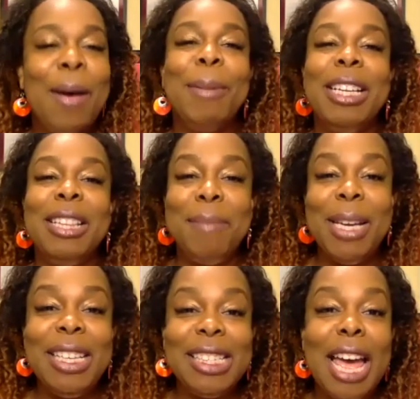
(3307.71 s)
But in the
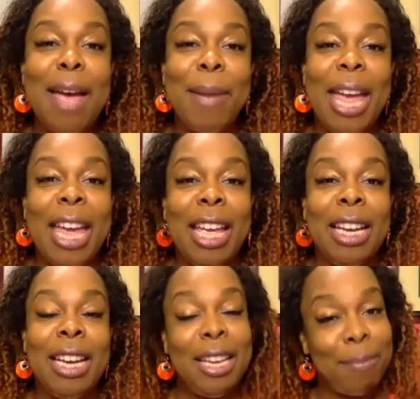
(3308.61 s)
meantime
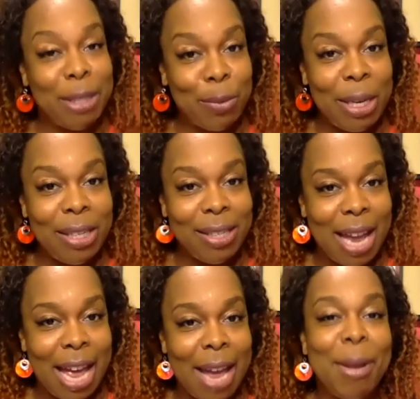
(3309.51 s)
and in between
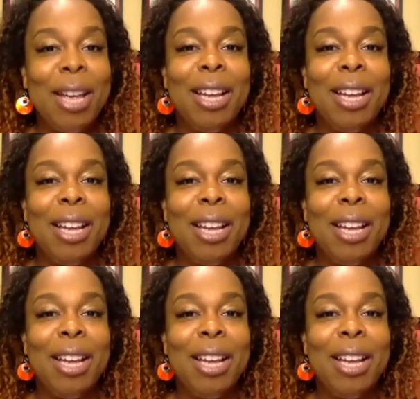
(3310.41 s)
time,